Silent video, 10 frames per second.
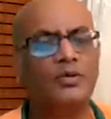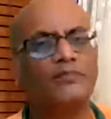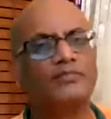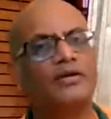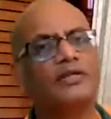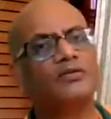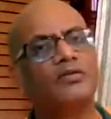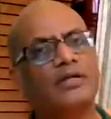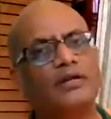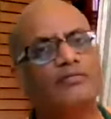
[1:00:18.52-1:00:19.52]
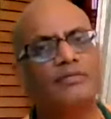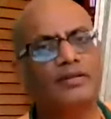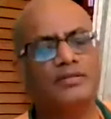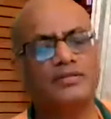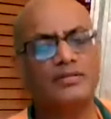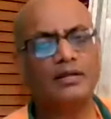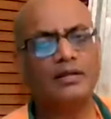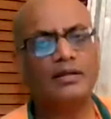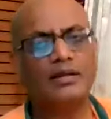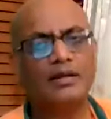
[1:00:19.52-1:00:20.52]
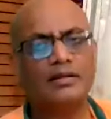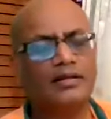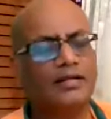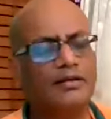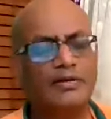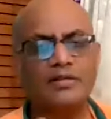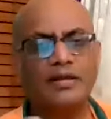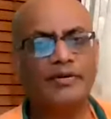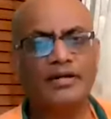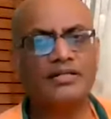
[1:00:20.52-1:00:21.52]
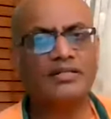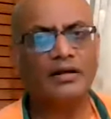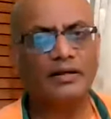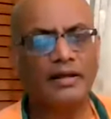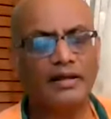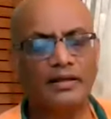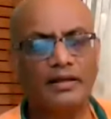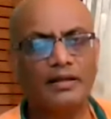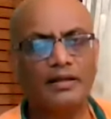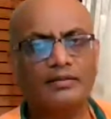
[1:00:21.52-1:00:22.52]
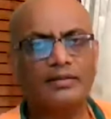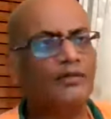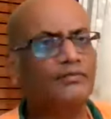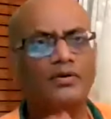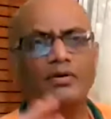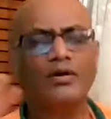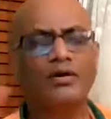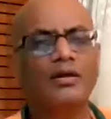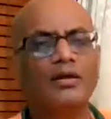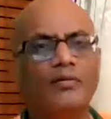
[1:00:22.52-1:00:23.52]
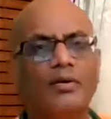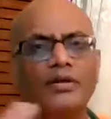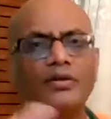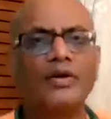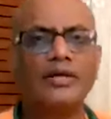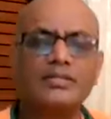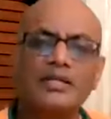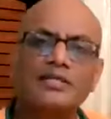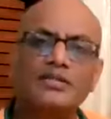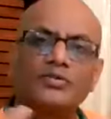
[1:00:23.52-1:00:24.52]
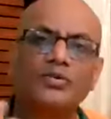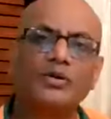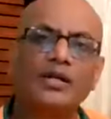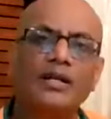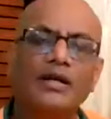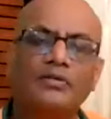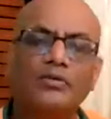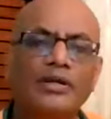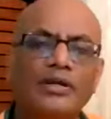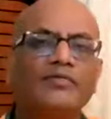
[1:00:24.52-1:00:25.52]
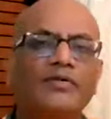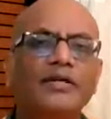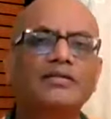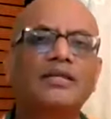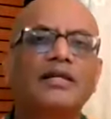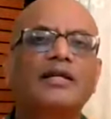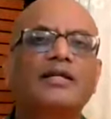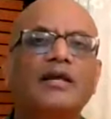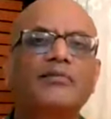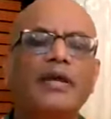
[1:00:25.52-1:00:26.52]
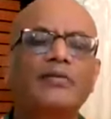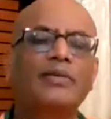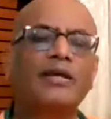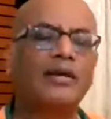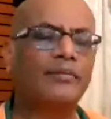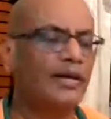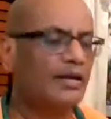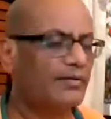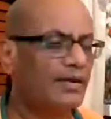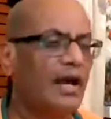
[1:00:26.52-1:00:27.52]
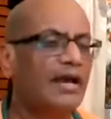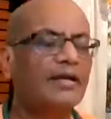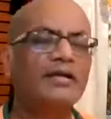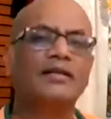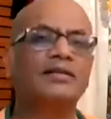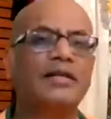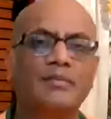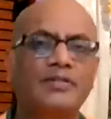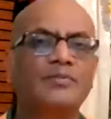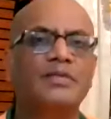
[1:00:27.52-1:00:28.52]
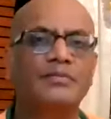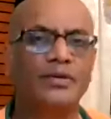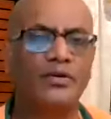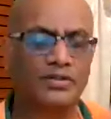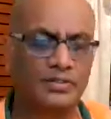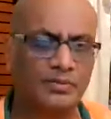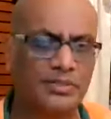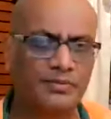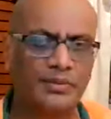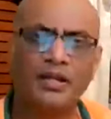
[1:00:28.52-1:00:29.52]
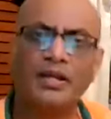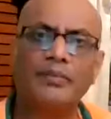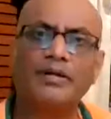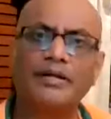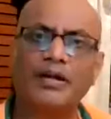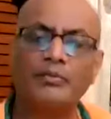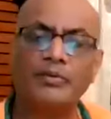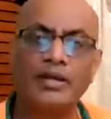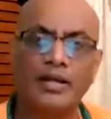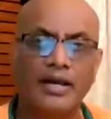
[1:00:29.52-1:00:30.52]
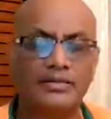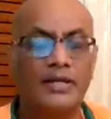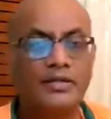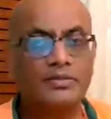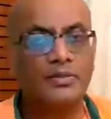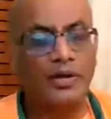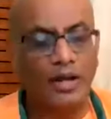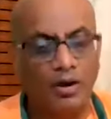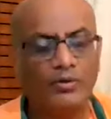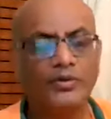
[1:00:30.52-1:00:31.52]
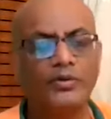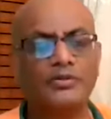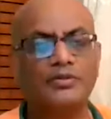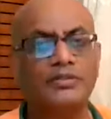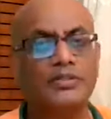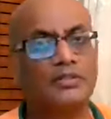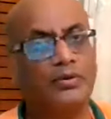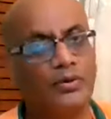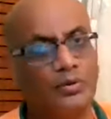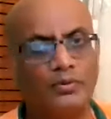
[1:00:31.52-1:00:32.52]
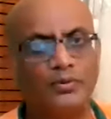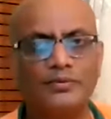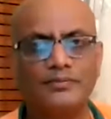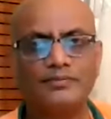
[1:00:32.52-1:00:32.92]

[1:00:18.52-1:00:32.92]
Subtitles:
oh, after it is only an inference. It's very disheartening that after all, what yoga is saying is there's only through inference, it can give an idea that there must be something conscious principle, but it cannot be realized. So now Yoga Sutra 6 says, no.